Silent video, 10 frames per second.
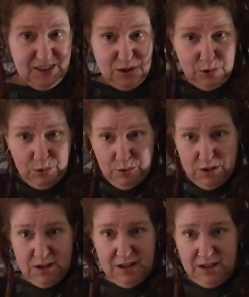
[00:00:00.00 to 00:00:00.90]
no
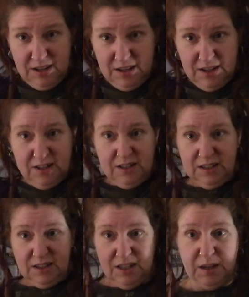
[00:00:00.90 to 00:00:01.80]

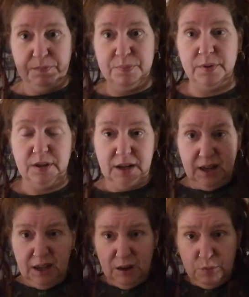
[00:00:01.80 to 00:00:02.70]
keep
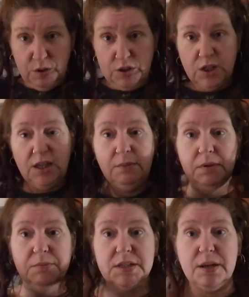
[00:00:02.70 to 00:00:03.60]
I, I want to keep
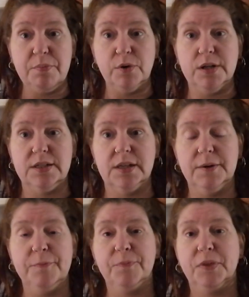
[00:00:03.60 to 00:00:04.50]
them separate
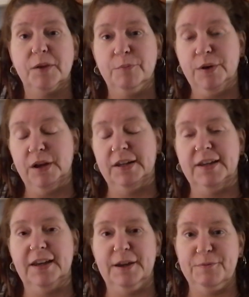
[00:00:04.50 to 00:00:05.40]
but
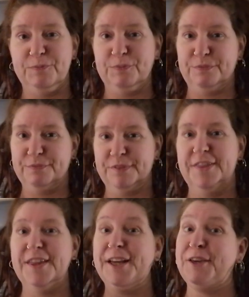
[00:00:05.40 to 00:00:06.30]
um,
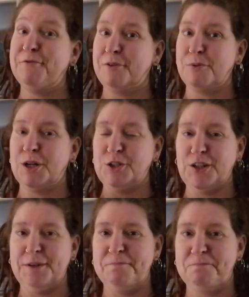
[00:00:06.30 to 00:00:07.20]
thank you for
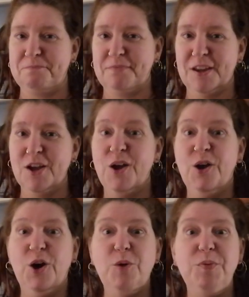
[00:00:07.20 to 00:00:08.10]
watching
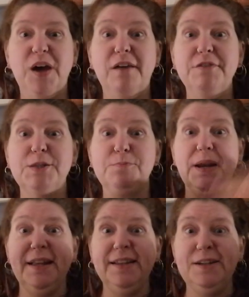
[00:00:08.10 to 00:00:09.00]
hope you have a
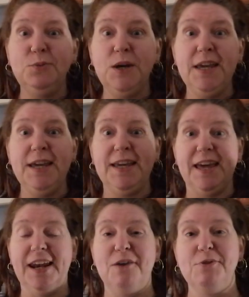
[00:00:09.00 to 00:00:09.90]
splendid week
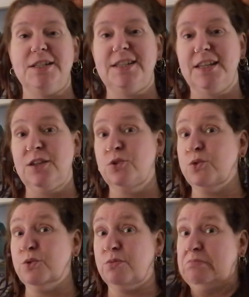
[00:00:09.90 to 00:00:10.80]
and I will see
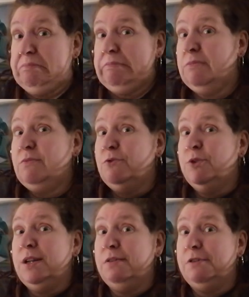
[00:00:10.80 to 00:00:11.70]
you
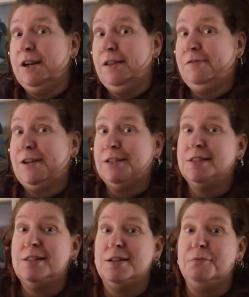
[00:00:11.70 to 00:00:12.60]
whenever I've
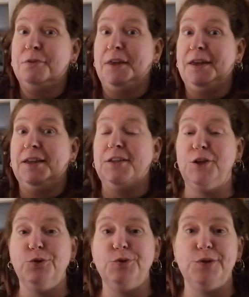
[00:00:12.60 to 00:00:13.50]
got something
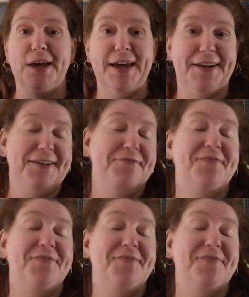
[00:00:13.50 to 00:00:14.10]
new to add